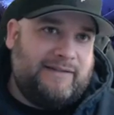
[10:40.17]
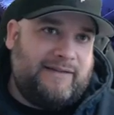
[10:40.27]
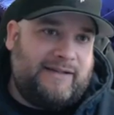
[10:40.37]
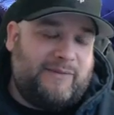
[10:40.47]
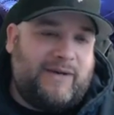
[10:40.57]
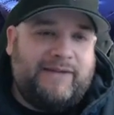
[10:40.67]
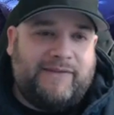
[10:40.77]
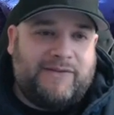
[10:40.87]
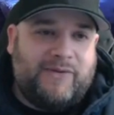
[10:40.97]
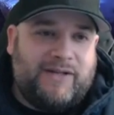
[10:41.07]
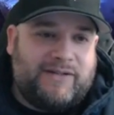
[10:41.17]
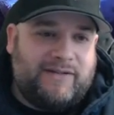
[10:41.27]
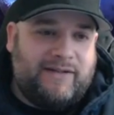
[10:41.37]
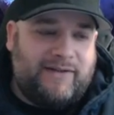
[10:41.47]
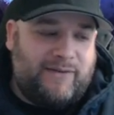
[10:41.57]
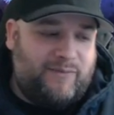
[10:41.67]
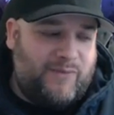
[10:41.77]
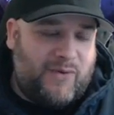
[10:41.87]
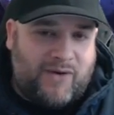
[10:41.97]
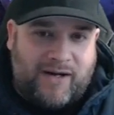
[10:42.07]
like in my situation, the
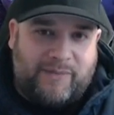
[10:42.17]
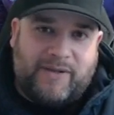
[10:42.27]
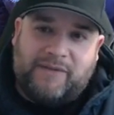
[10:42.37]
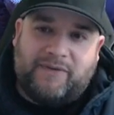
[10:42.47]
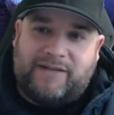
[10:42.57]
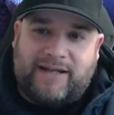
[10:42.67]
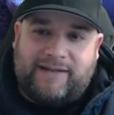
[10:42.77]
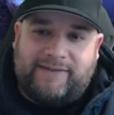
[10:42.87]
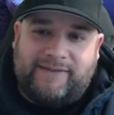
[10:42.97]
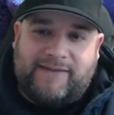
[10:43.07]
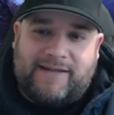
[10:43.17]
more I pay for taxes,